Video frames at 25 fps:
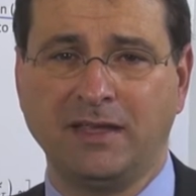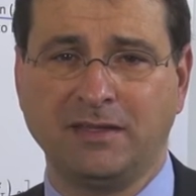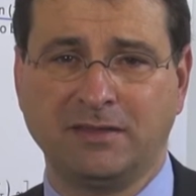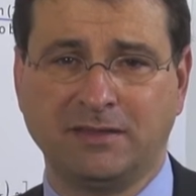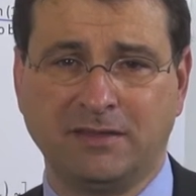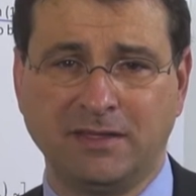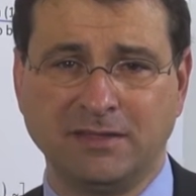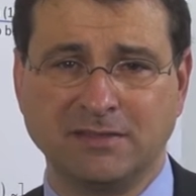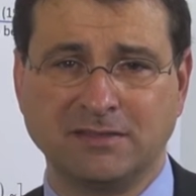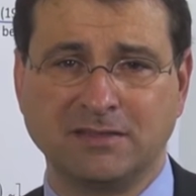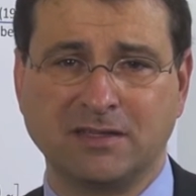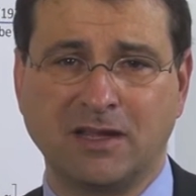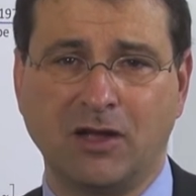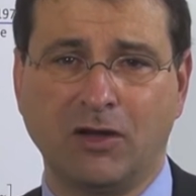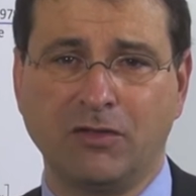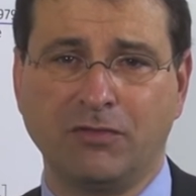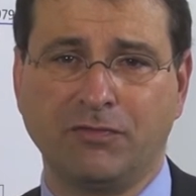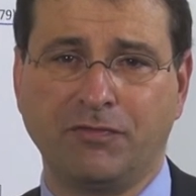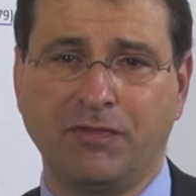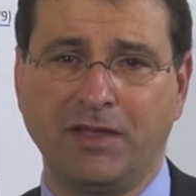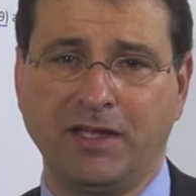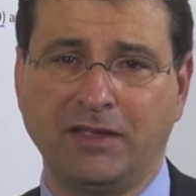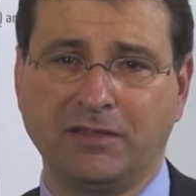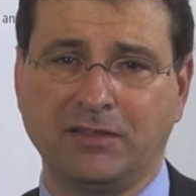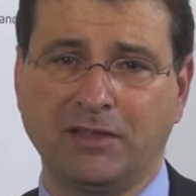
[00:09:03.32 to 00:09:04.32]
a discount
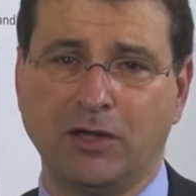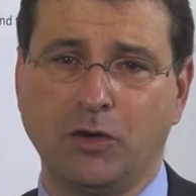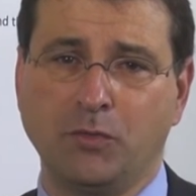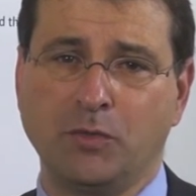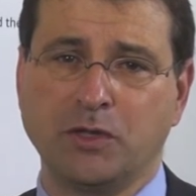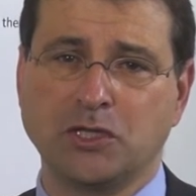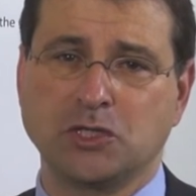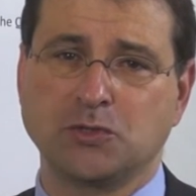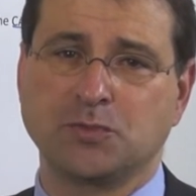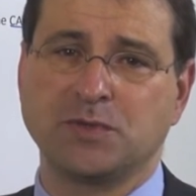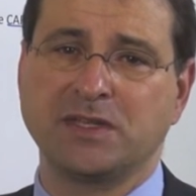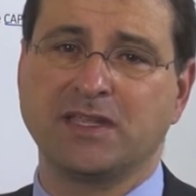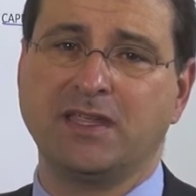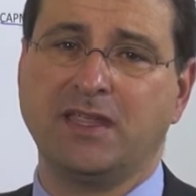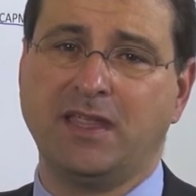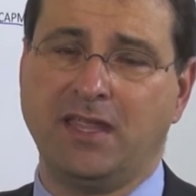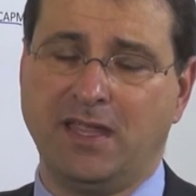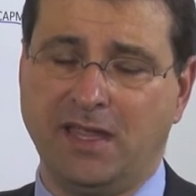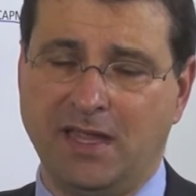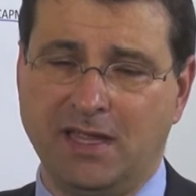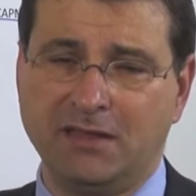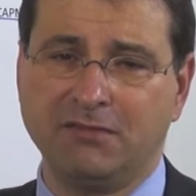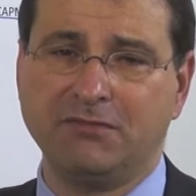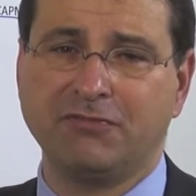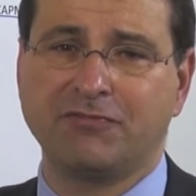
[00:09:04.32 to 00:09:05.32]
factor which we
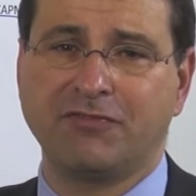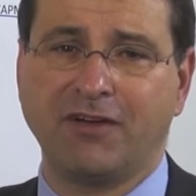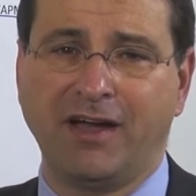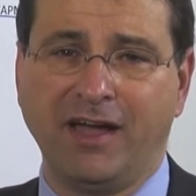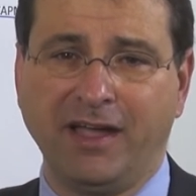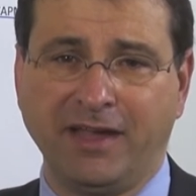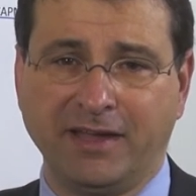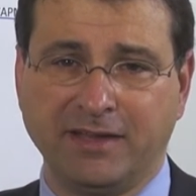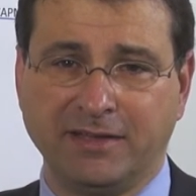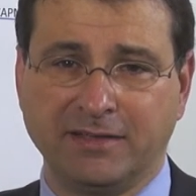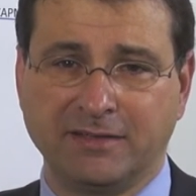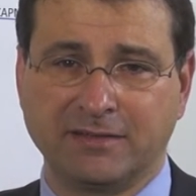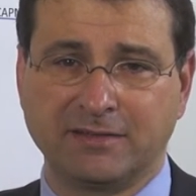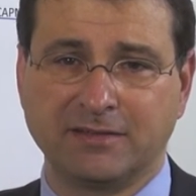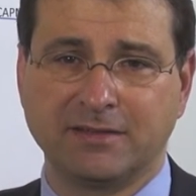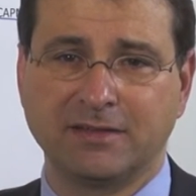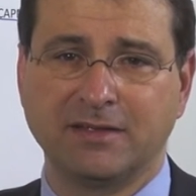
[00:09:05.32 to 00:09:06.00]
can't find